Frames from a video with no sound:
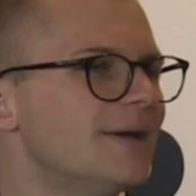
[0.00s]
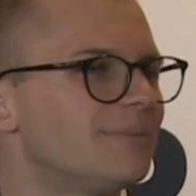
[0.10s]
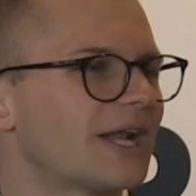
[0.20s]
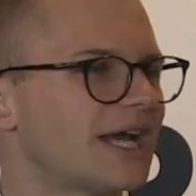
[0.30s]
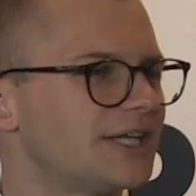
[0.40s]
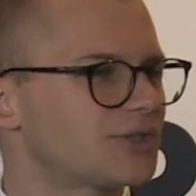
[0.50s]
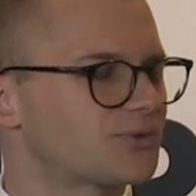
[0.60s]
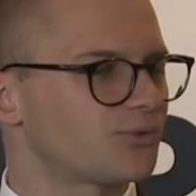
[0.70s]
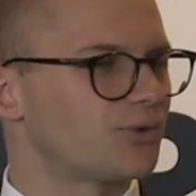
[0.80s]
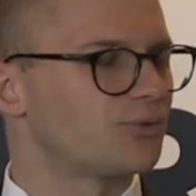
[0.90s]
But I
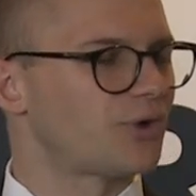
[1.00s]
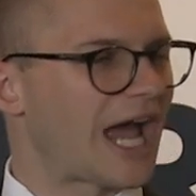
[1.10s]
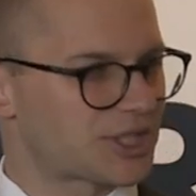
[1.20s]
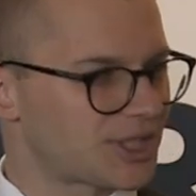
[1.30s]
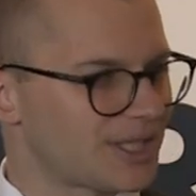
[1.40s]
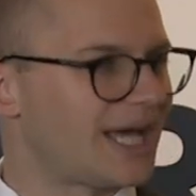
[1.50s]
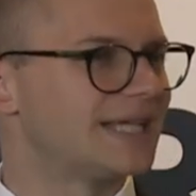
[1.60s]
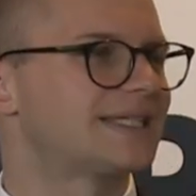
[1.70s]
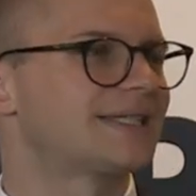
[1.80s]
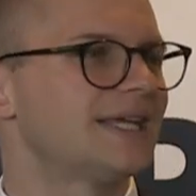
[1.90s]
just
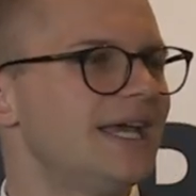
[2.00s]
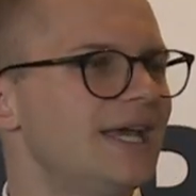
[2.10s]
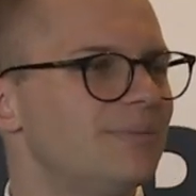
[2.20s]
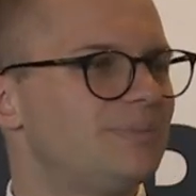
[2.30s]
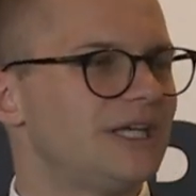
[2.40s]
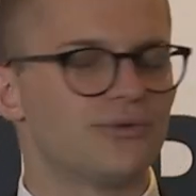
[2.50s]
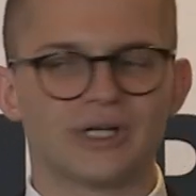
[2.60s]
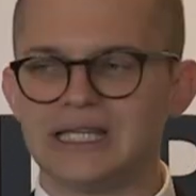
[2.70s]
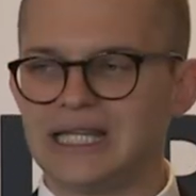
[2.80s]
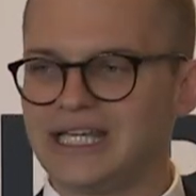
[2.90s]
rationalized being
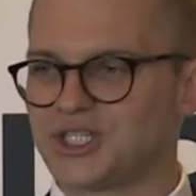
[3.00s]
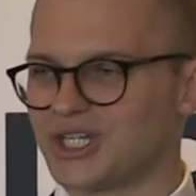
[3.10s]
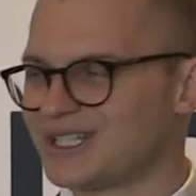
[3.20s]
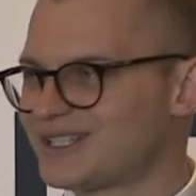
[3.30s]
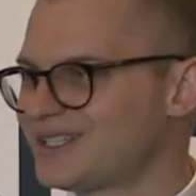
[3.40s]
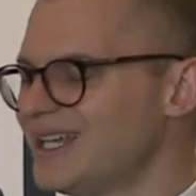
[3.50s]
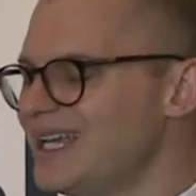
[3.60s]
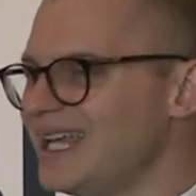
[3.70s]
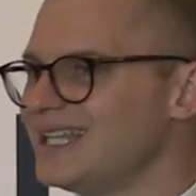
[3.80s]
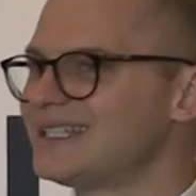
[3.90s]
religious
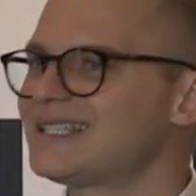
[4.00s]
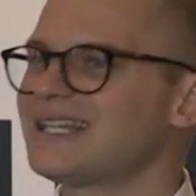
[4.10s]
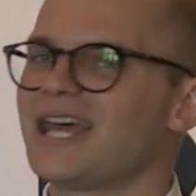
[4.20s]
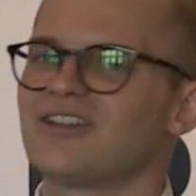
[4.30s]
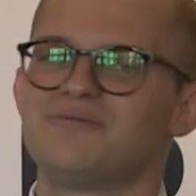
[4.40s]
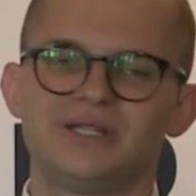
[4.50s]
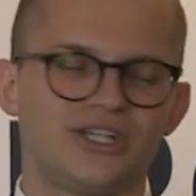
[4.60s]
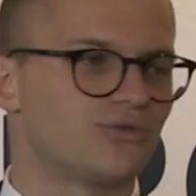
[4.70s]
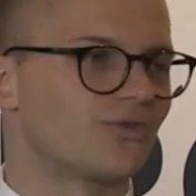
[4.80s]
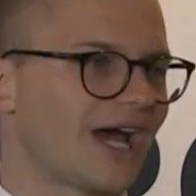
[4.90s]
instead of
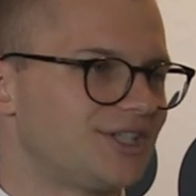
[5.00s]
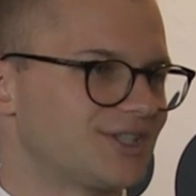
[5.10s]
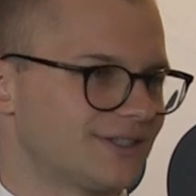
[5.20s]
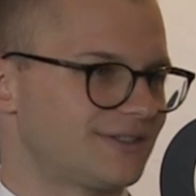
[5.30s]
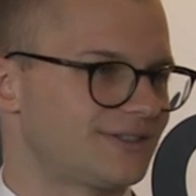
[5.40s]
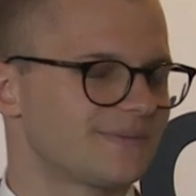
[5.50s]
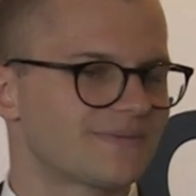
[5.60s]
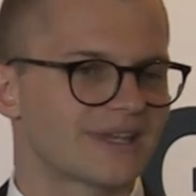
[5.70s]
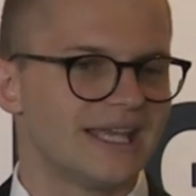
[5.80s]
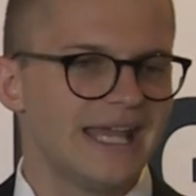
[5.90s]
being righteous.
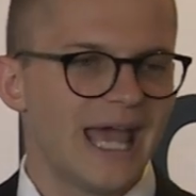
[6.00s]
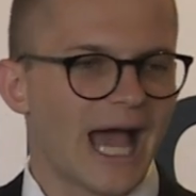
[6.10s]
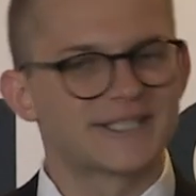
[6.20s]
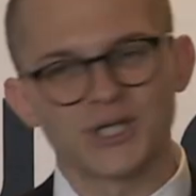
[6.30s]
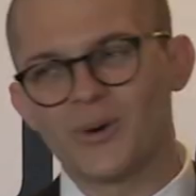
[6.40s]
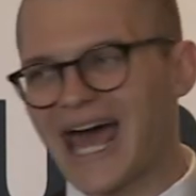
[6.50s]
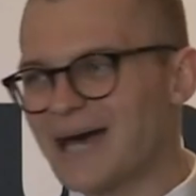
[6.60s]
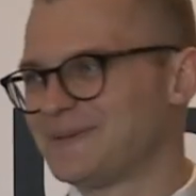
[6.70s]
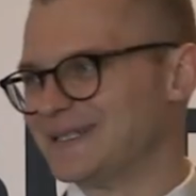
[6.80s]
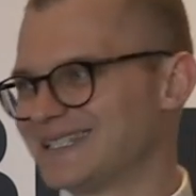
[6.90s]
Yeah. And so what
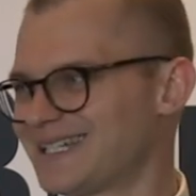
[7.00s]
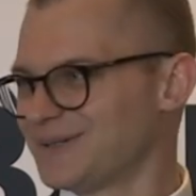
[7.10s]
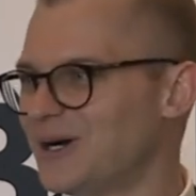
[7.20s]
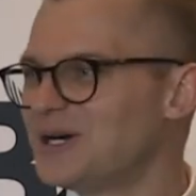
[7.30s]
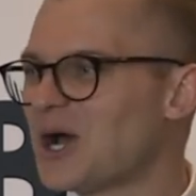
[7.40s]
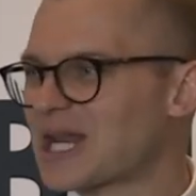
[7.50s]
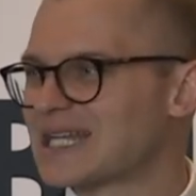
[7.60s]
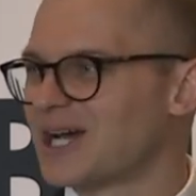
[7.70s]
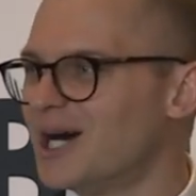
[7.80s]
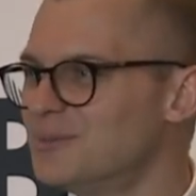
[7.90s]
happened? Well, God had
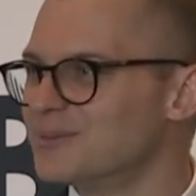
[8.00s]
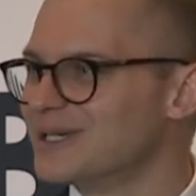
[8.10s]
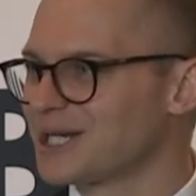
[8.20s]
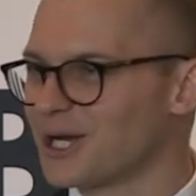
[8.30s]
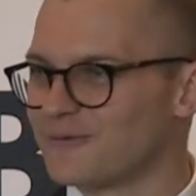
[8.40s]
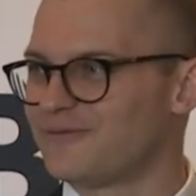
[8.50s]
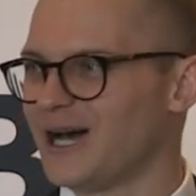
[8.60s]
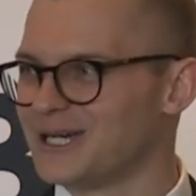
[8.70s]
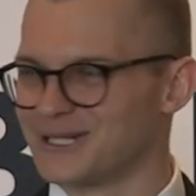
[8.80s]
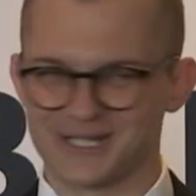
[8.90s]
to humble me and I got
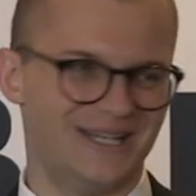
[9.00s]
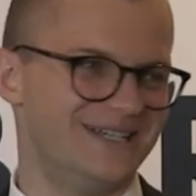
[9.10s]
fired.